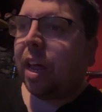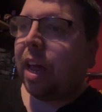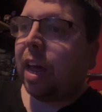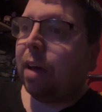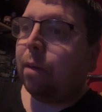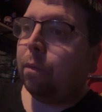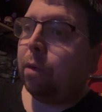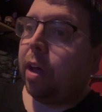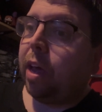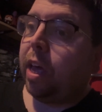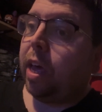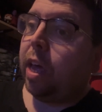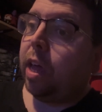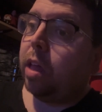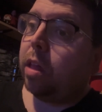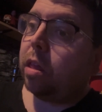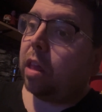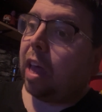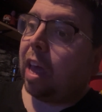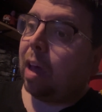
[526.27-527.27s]
where he
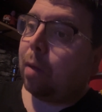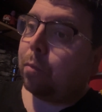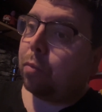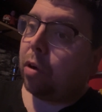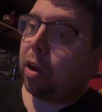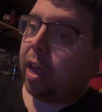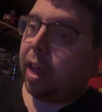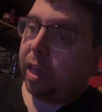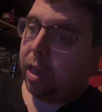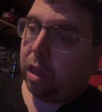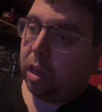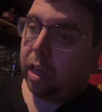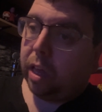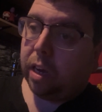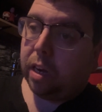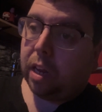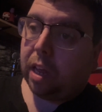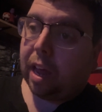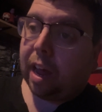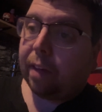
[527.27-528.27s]
is
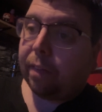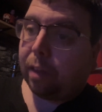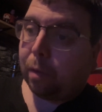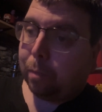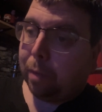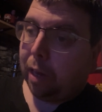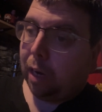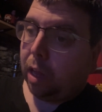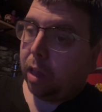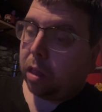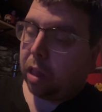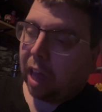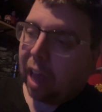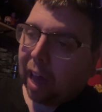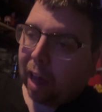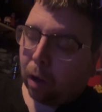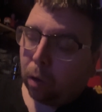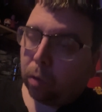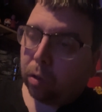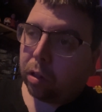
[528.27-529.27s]
apprehended at the miller's
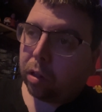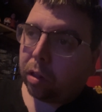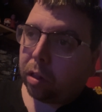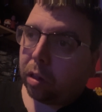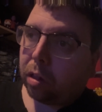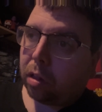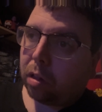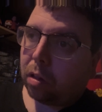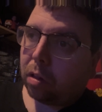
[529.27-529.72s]
house.